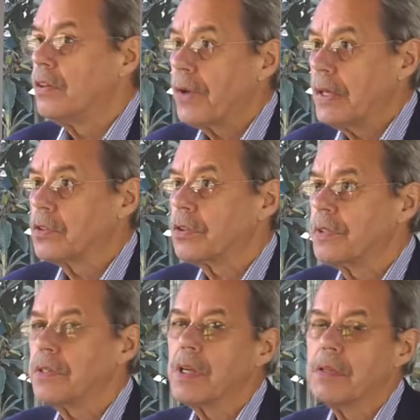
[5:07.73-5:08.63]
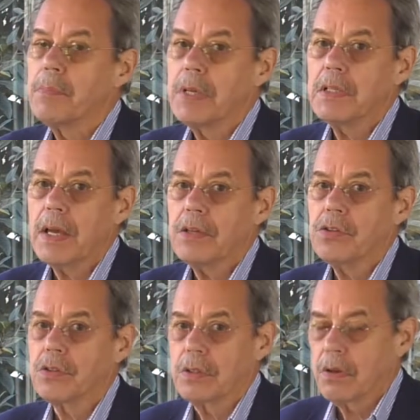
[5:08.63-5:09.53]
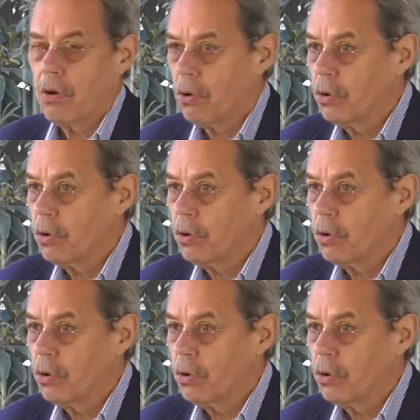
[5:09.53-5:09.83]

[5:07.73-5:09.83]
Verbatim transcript: the financial disintermediation